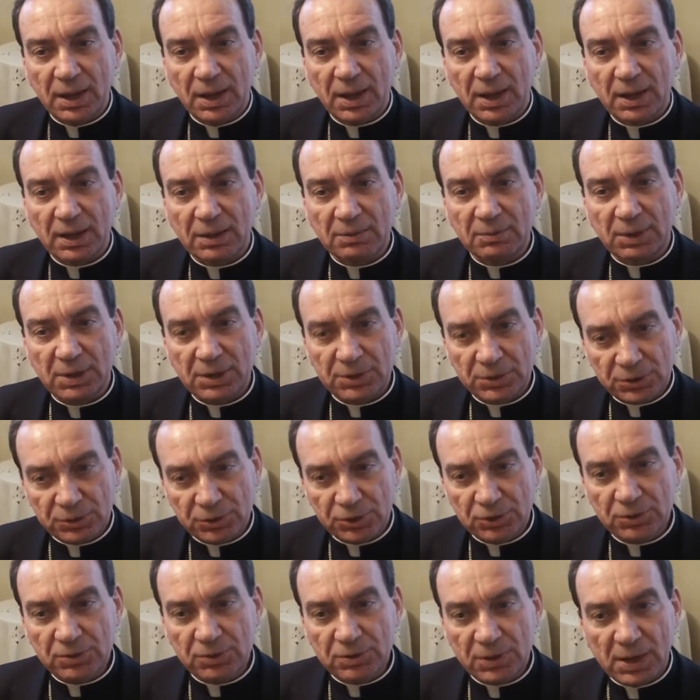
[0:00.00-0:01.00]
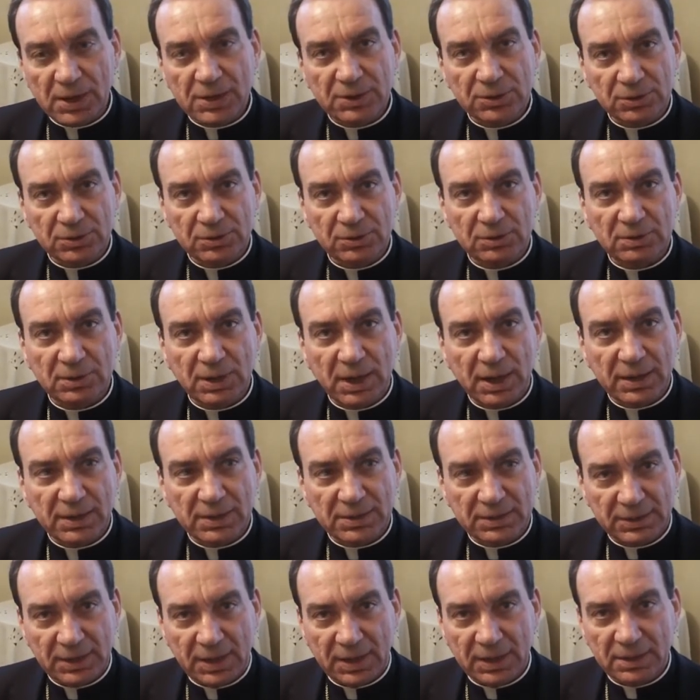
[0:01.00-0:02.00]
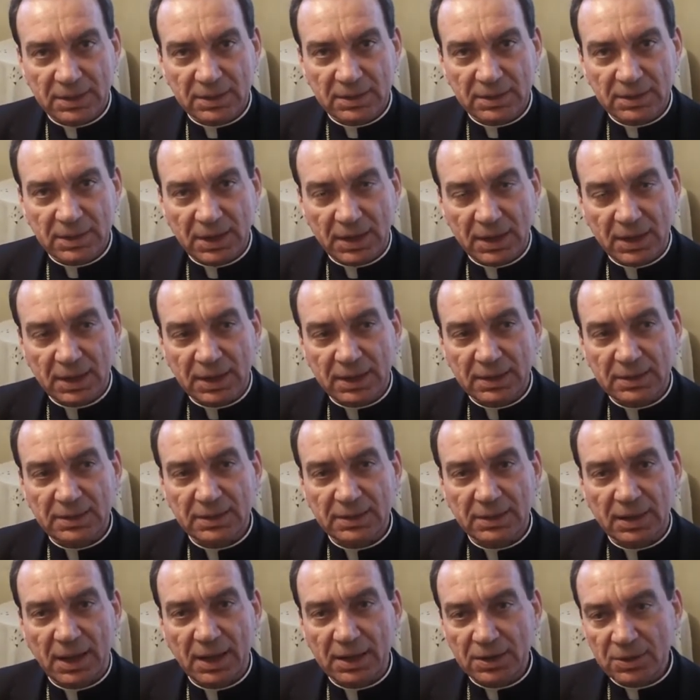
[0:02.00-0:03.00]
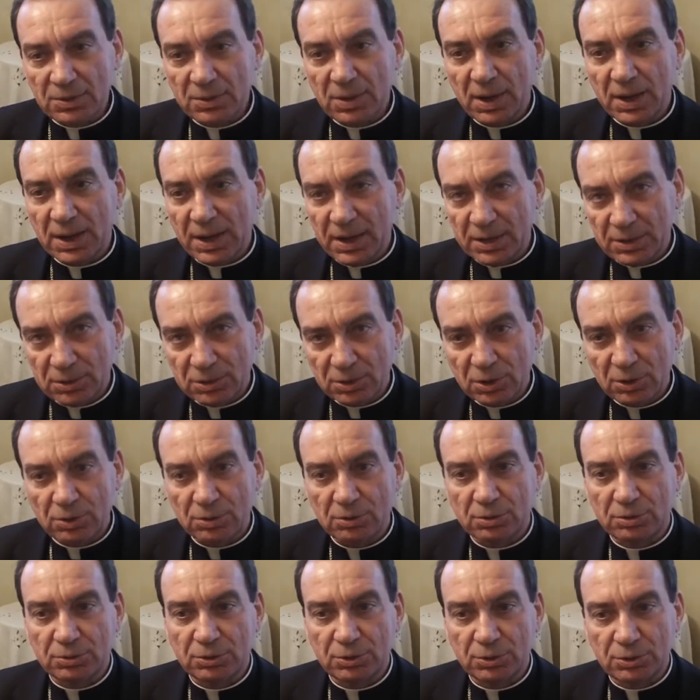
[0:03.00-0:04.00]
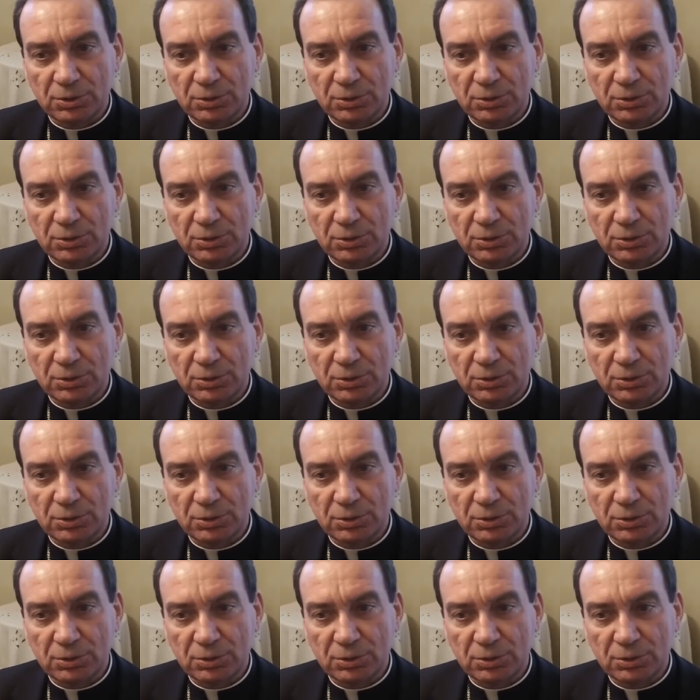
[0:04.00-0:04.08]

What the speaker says: And when I was a junior in high school, I decided that I knew I had to go